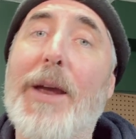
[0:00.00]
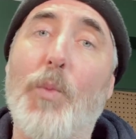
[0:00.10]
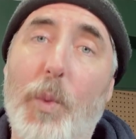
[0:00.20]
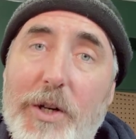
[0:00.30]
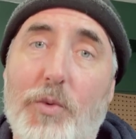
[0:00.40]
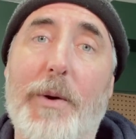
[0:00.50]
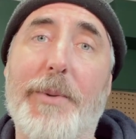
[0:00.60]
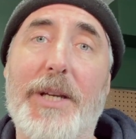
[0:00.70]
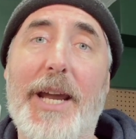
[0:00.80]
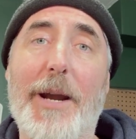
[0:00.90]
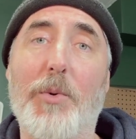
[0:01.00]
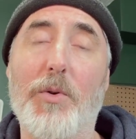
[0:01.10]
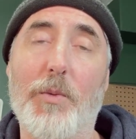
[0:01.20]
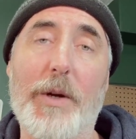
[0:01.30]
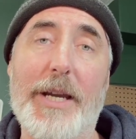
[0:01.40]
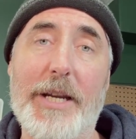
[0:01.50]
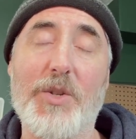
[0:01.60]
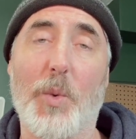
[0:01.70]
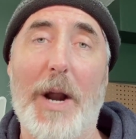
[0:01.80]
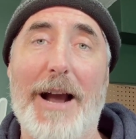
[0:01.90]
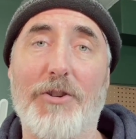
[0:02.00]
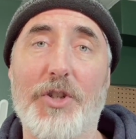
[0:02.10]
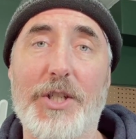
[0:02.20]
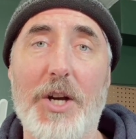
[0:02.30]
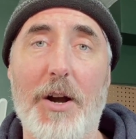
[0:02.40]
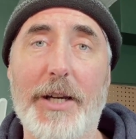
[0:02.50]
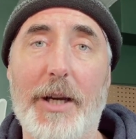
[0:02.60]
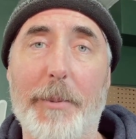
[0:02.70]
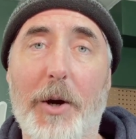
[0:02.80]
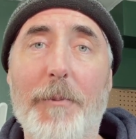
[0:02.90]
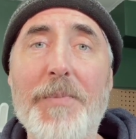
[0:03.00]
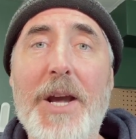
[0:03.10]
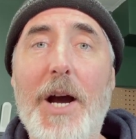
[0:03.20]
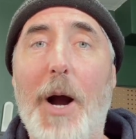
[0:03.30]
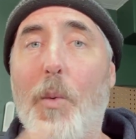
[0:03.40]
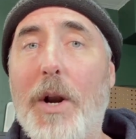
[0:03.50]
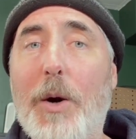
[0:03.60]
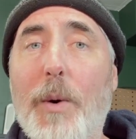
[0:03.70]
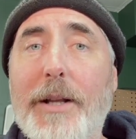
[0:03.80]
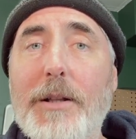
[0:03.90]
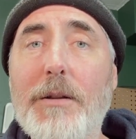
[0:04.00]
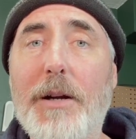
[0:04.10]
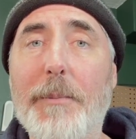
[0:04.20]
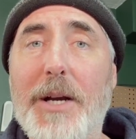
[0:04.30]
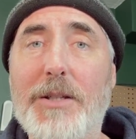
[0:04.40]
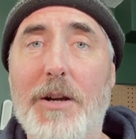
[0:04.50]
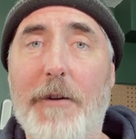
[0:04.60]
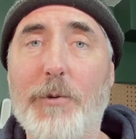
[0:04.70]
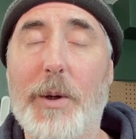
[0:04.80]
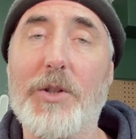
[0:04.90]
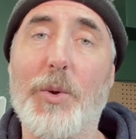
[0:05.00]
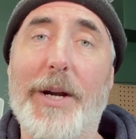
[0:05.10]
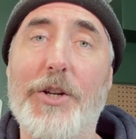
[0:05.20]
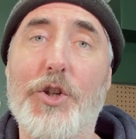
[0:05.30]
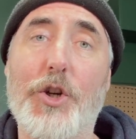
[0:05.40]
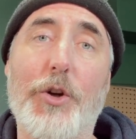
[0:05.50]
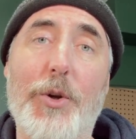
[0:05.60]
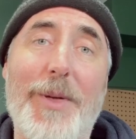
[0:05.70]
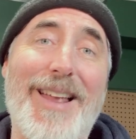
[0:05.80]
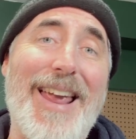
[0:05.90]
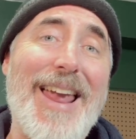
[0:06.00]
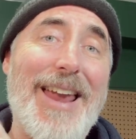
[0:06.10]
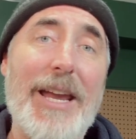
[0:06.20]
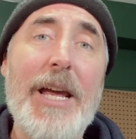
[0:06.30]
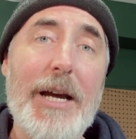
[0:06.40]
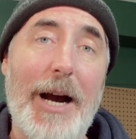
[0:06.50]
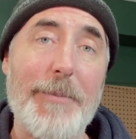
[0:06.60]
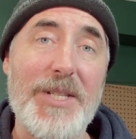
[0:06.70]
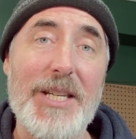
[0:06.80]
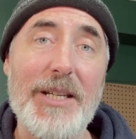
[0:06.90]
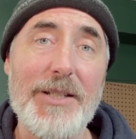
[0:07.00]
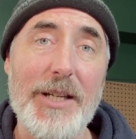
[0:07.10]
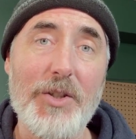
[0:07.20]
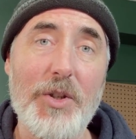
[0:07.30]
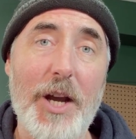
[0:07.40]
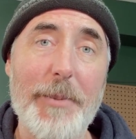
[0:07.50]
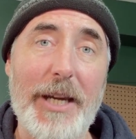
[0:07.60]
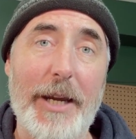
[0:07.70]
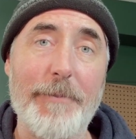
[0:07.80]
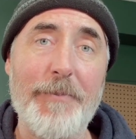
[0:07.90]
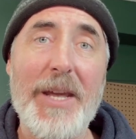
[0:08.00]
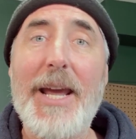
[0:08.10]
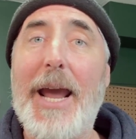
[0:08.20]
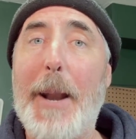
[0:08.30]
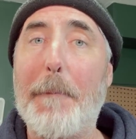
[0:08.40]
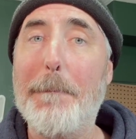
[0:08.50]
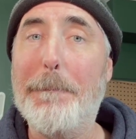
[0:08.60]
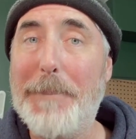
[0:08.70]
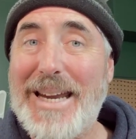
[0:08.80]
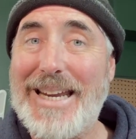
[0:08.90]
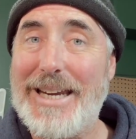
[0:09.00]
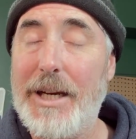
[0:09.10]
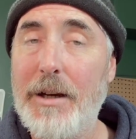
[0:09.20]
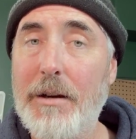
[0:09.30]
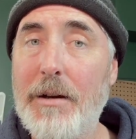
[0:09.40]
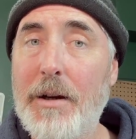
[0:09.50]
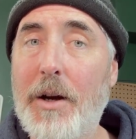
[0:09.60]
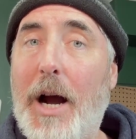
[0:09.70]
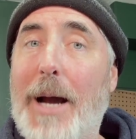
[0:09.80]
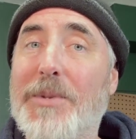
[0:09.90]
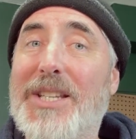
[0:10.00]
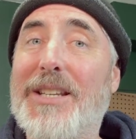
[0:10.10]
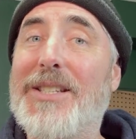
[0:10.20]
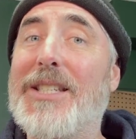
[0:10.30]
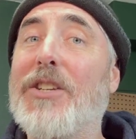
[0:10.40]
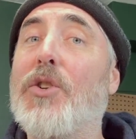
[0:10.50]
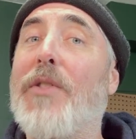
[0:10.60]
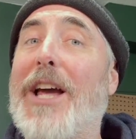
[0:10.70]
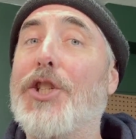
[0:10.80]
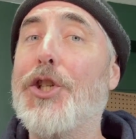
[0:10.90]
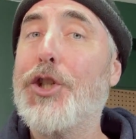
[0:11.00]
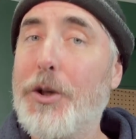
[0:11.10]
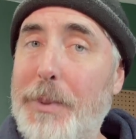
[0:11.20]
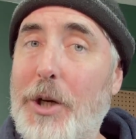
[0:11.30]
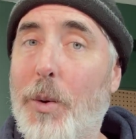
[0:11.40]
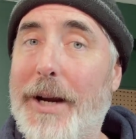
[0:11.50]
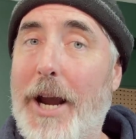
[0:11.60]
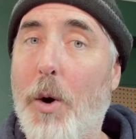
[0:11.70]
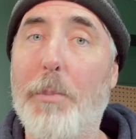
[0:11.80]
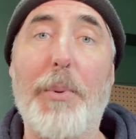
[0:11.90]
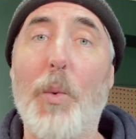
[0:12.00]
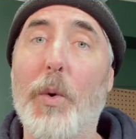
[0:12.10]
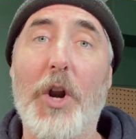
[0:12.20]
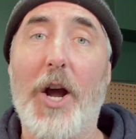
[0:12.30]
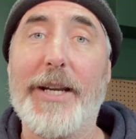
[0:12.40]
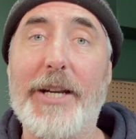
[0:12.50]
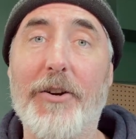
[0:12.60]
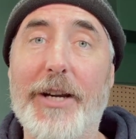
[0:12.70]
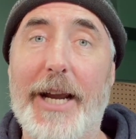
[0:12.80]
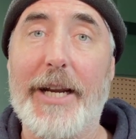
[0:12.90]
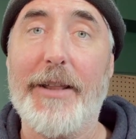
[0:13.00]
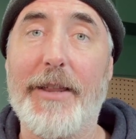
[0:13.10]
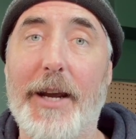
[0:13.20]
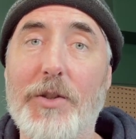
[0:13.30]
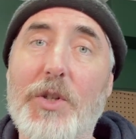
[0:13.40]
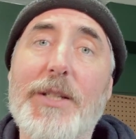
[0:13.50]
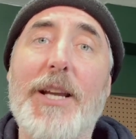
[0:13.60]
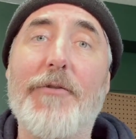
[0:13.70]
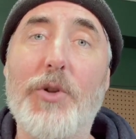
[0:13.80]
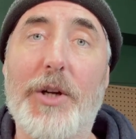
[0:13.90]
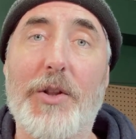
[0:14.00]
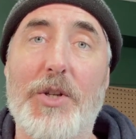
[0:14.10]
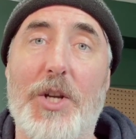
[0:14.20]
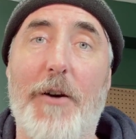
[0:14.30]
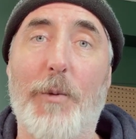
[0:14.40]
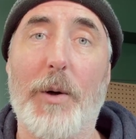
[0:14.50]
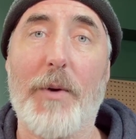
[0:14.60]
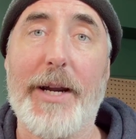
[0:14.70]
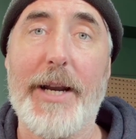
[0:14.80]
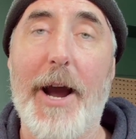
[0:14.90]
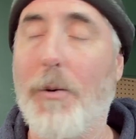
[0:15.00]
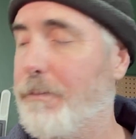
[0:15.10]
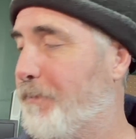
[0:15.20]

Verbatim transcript: and which ribbon cable it is we're actually talking about, I want to quickly look at my software so I can show you that A, I'm seeing signal coming in, and B, I'm seeing signal that should be going out, but we're not hearing anything. So let's have a look at the software right now.